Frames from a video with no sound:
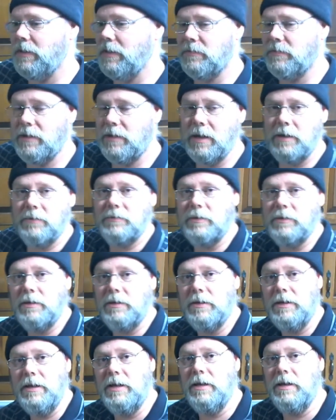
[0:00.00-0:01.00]
so I was
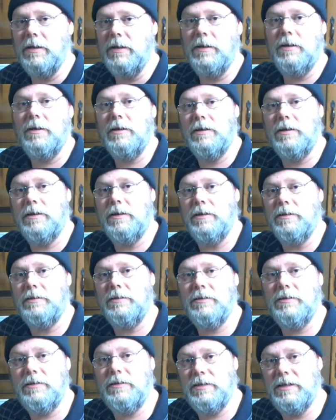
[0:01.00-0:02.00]
going to get
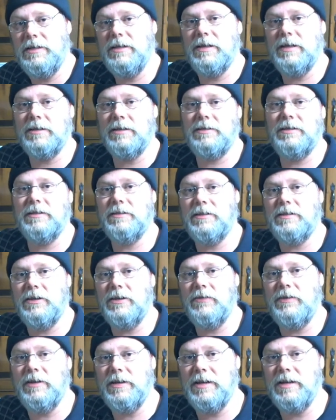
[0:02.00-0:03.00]
GTX
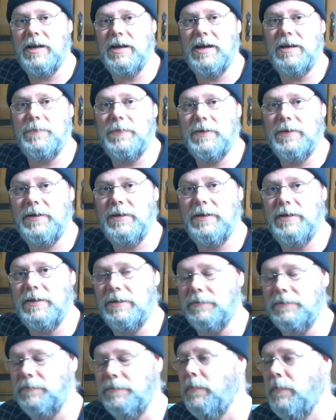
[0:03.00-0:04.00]
1070 Ti to put in
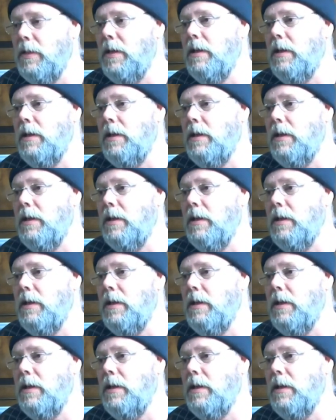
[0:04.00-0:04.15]
this.